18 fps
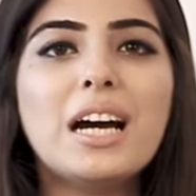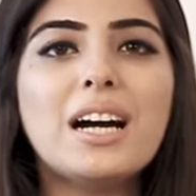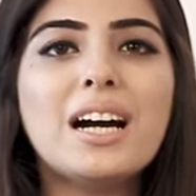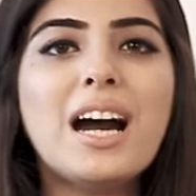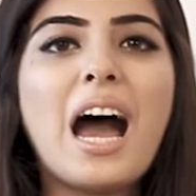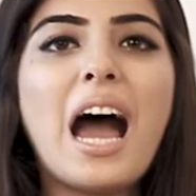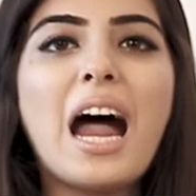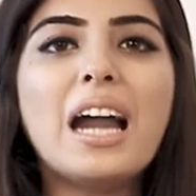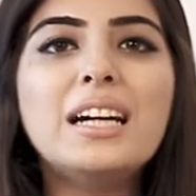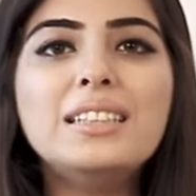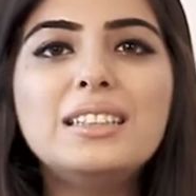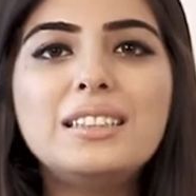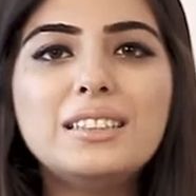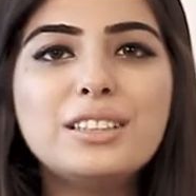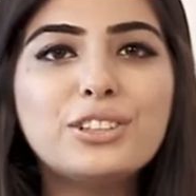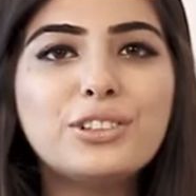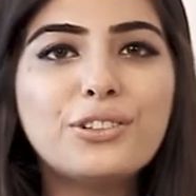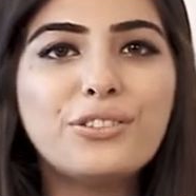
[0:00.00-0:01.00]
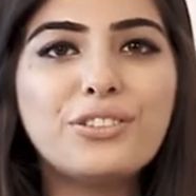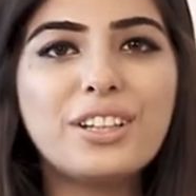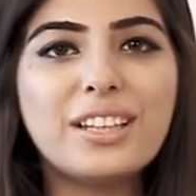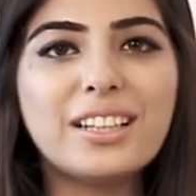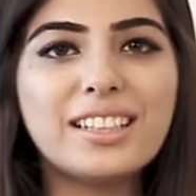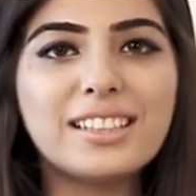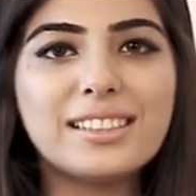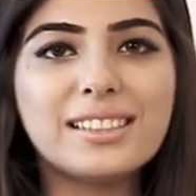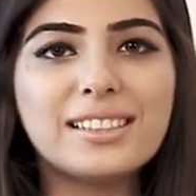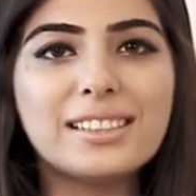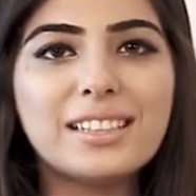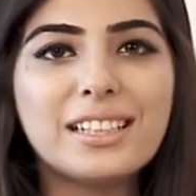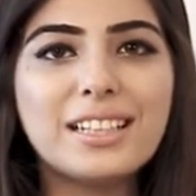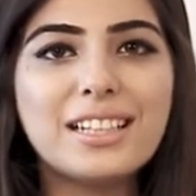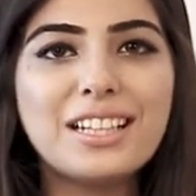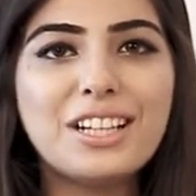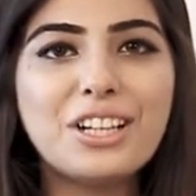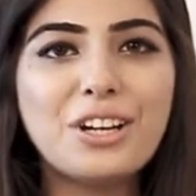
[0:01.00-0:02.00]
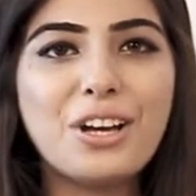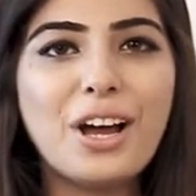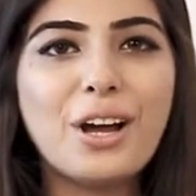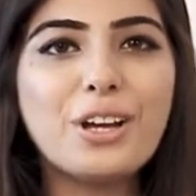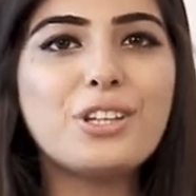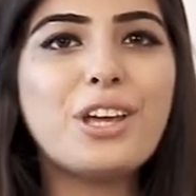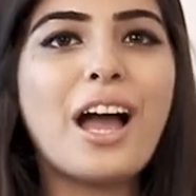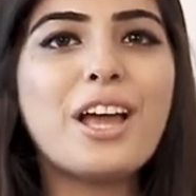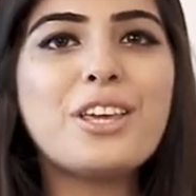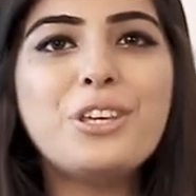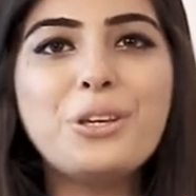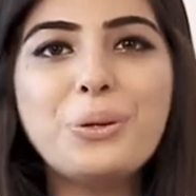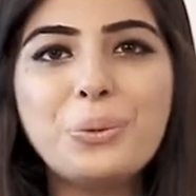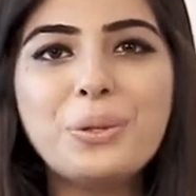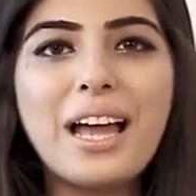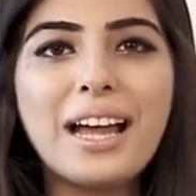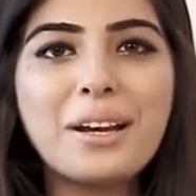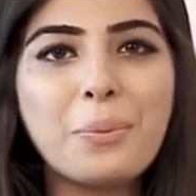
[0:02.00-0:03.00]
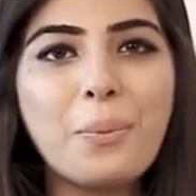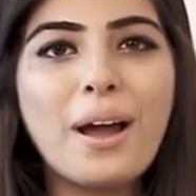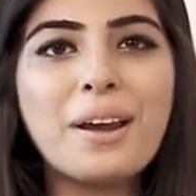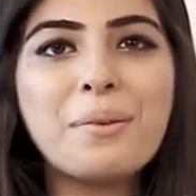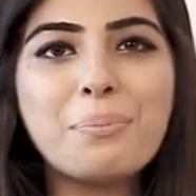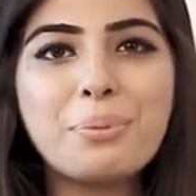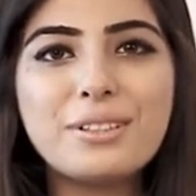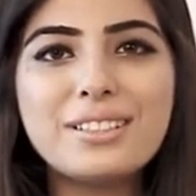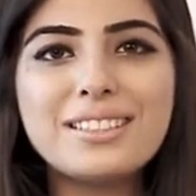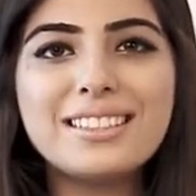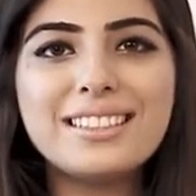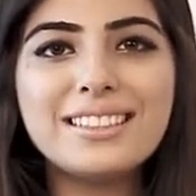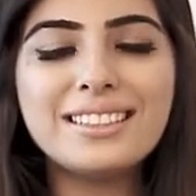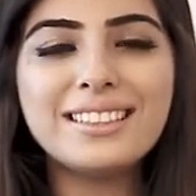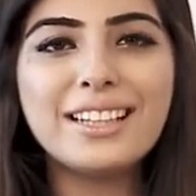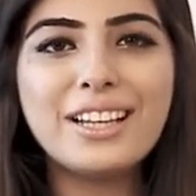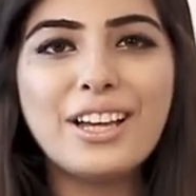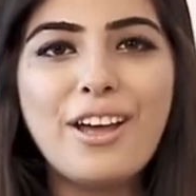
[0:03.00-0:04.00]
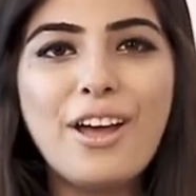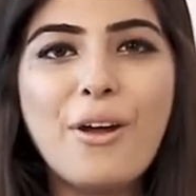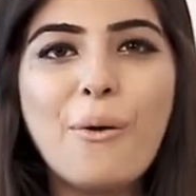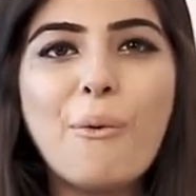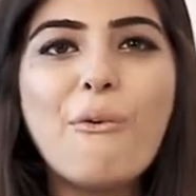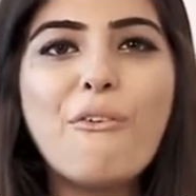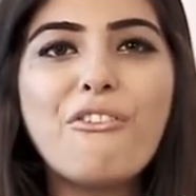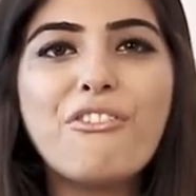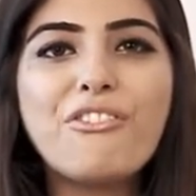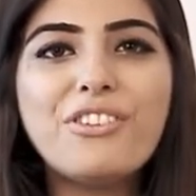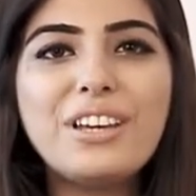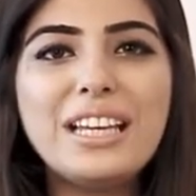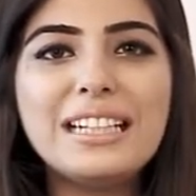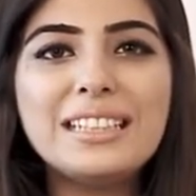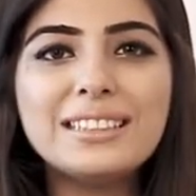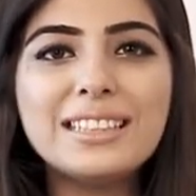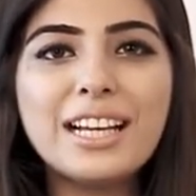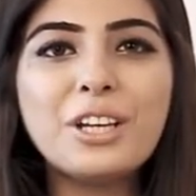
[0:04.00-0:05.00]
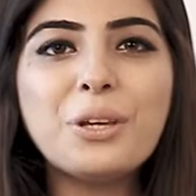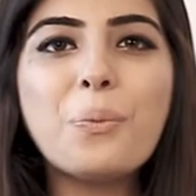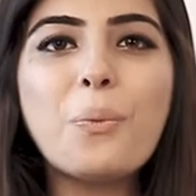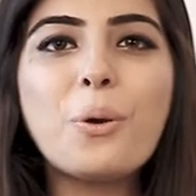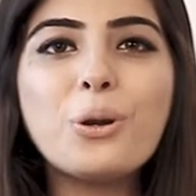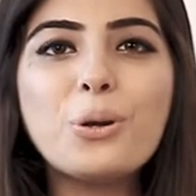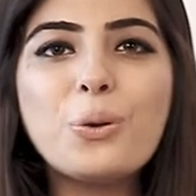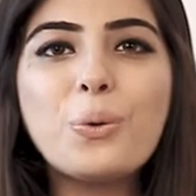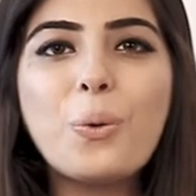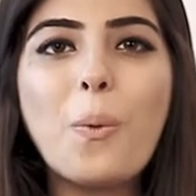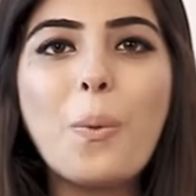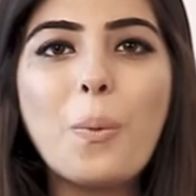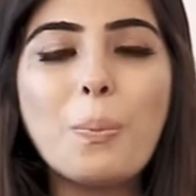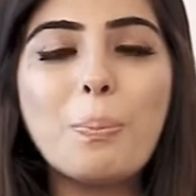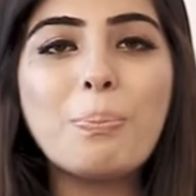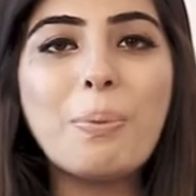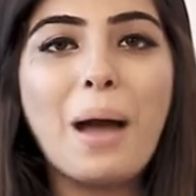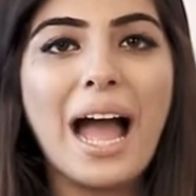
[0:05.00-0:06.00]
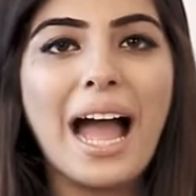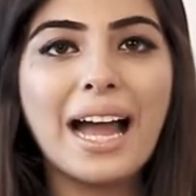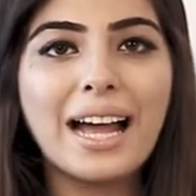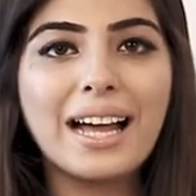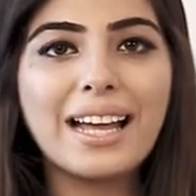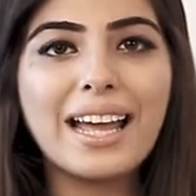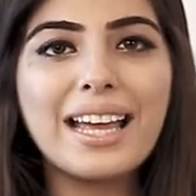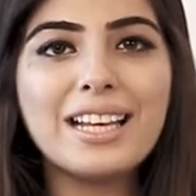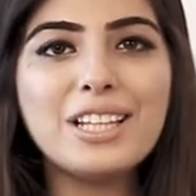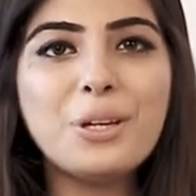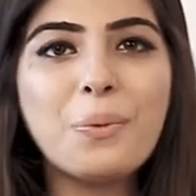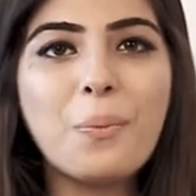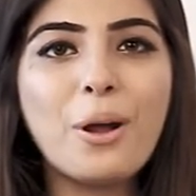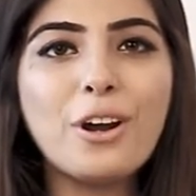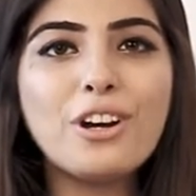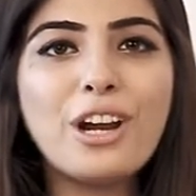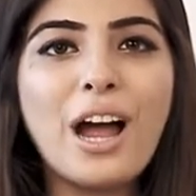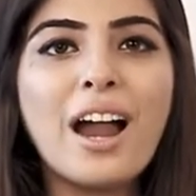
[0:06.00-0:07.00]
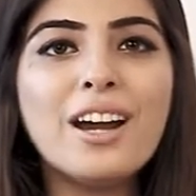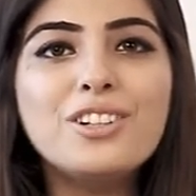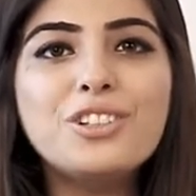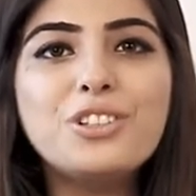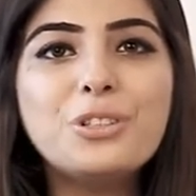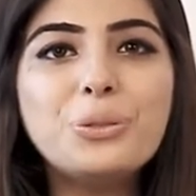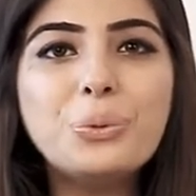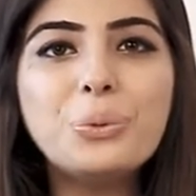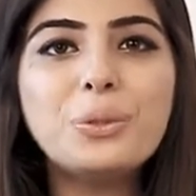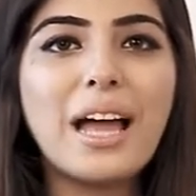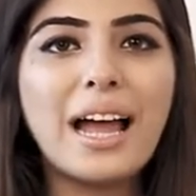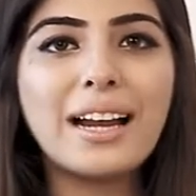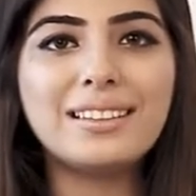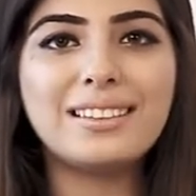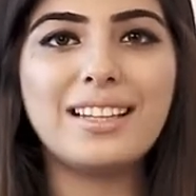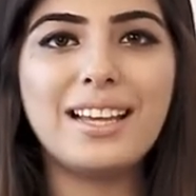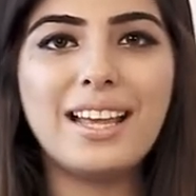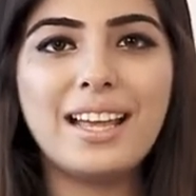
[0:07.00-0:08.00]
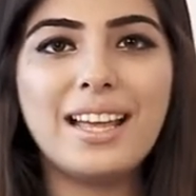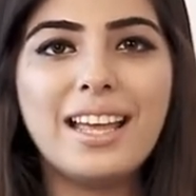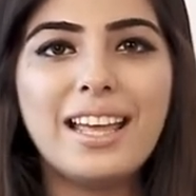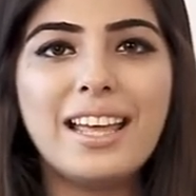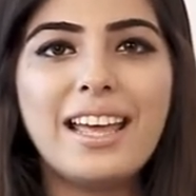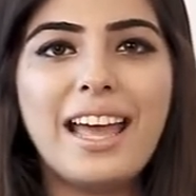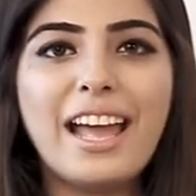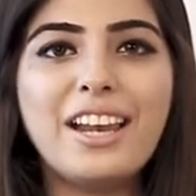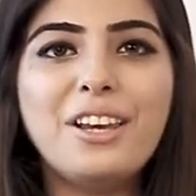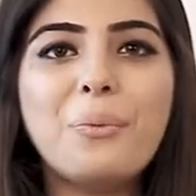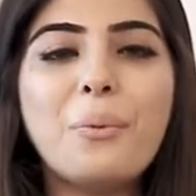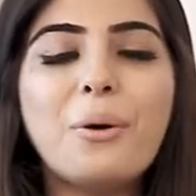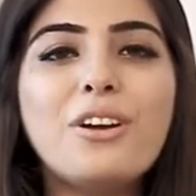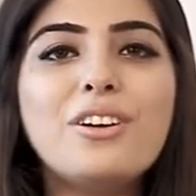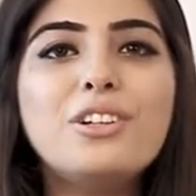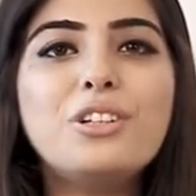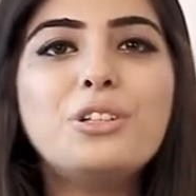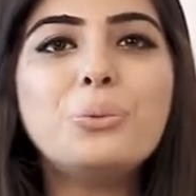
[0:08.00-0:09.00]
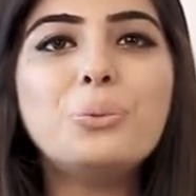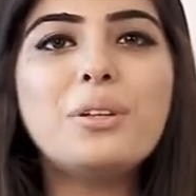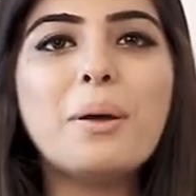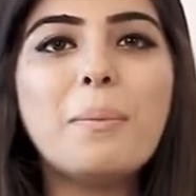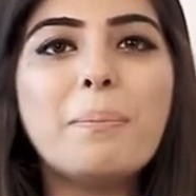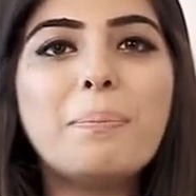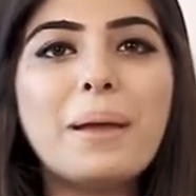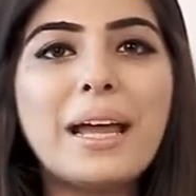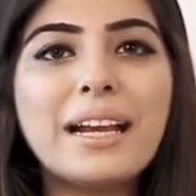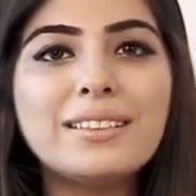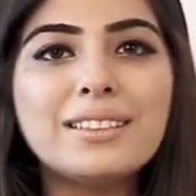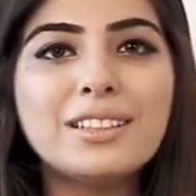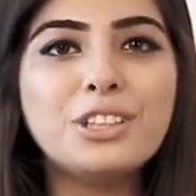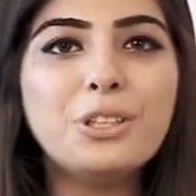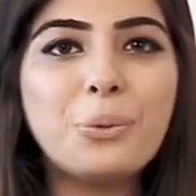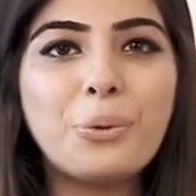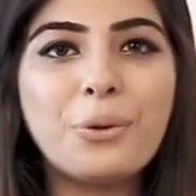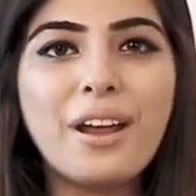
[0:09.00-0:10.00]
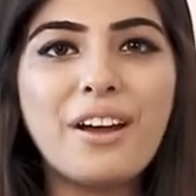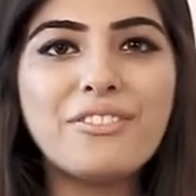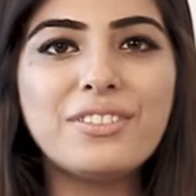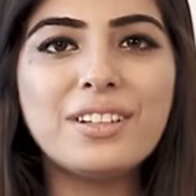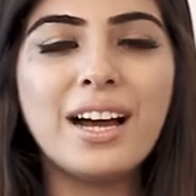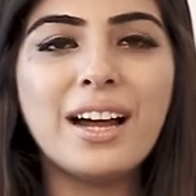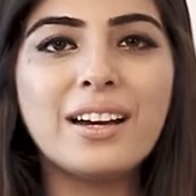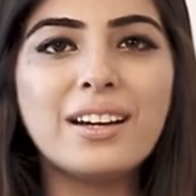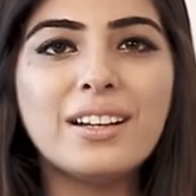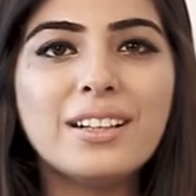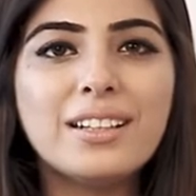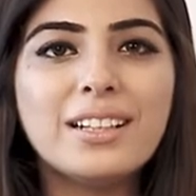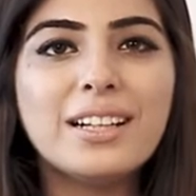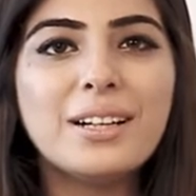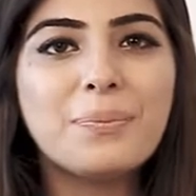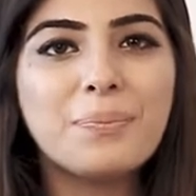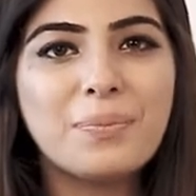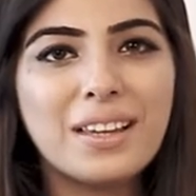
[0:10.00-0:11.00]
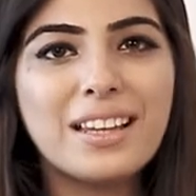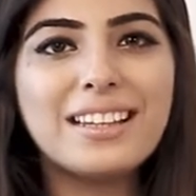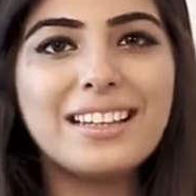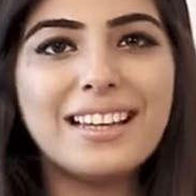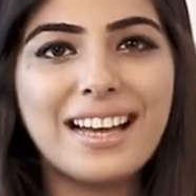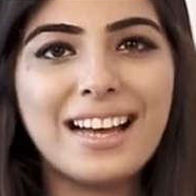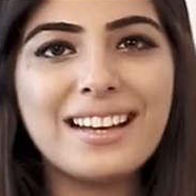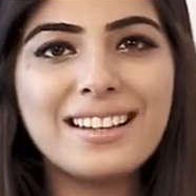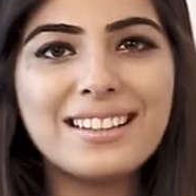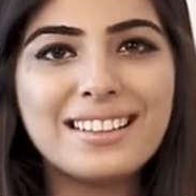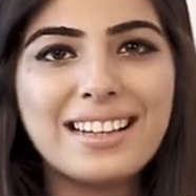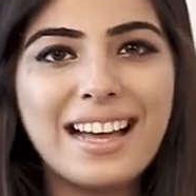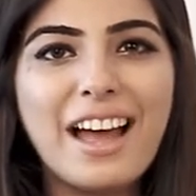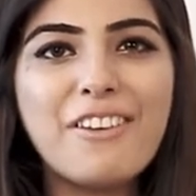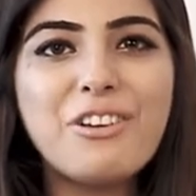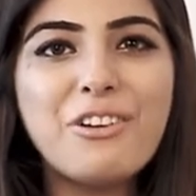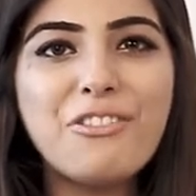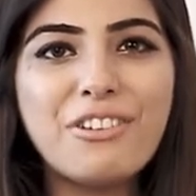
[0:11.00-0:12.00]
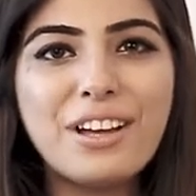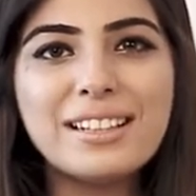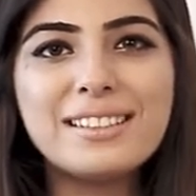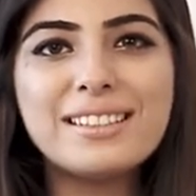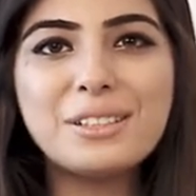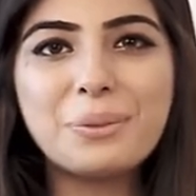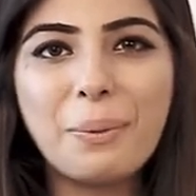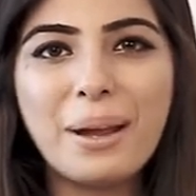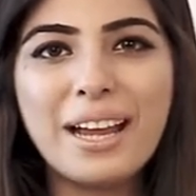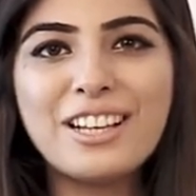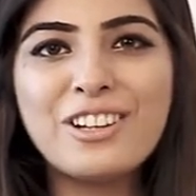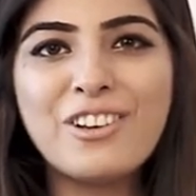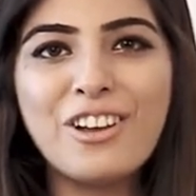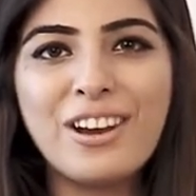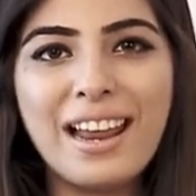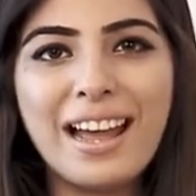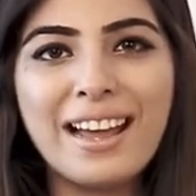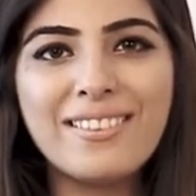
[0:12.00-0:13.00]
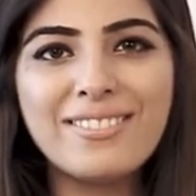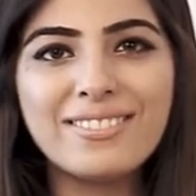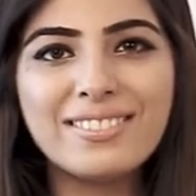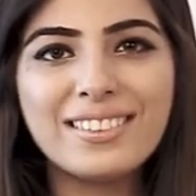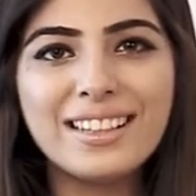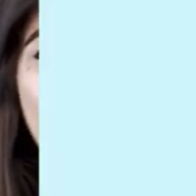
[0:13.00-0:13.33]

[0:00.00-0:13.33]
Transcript: Uh, hundreds of guilts. Are you that one person? who feels that you want to go back and you want to undo that thing and you want to do the better you could have done. Yeah? Have you felt this way in your life?